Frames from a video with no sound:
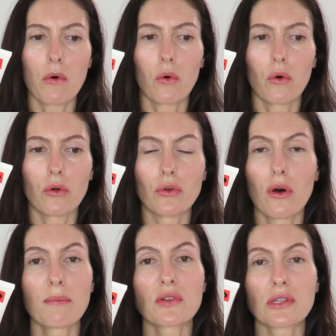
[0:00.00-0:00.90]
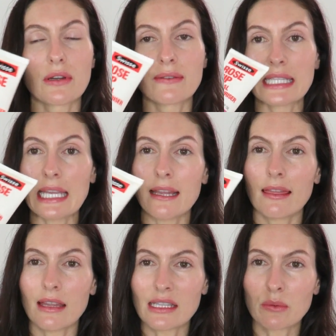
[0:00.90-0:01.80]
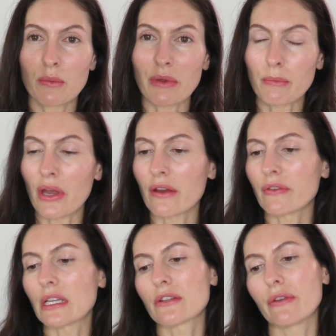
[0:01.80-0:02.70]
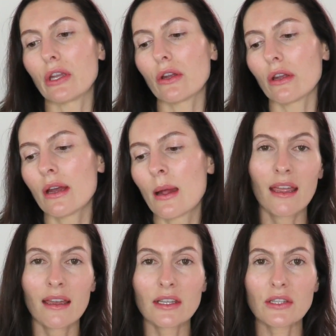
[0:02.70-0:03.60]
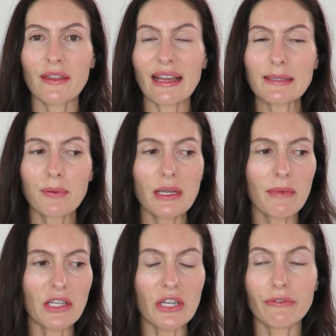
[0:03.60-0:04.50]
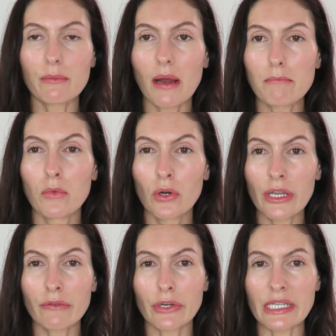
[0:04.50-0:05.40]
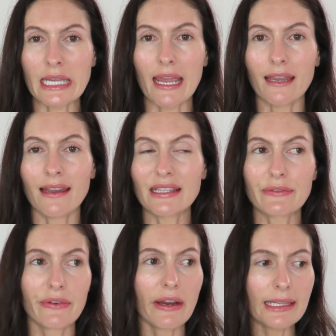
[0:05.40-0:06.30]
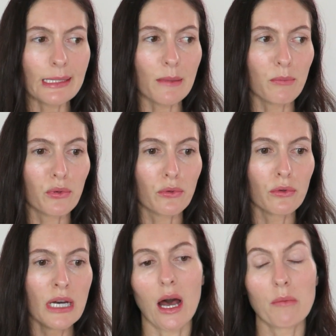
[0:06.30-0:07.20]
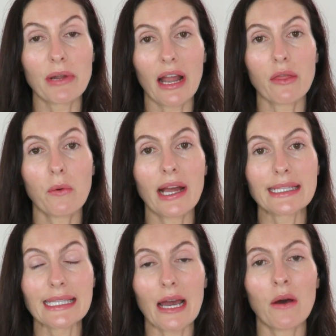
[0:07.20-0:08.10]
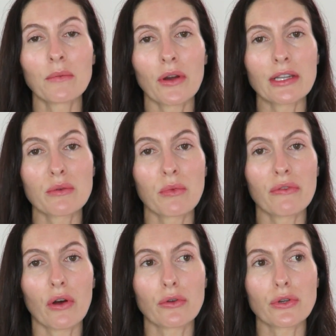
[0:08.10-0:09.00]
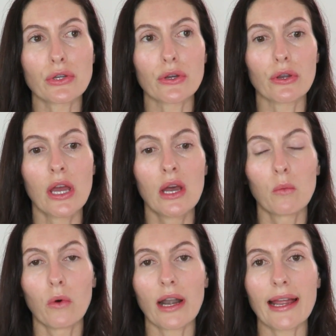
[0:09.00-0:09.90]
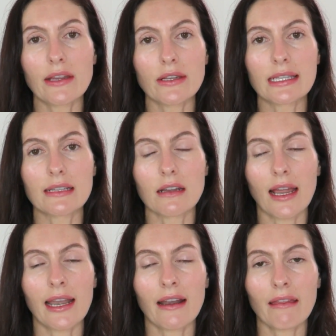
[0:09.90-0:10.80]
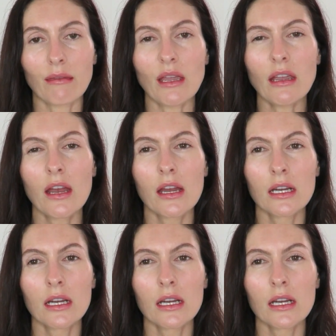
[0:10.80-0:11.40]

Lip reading: or normal sort of skin, this would be perfect for you. So that's pretty much it for my morning routine. It's very simple, but otherwise now I'm going to move on to what I use at night, and I think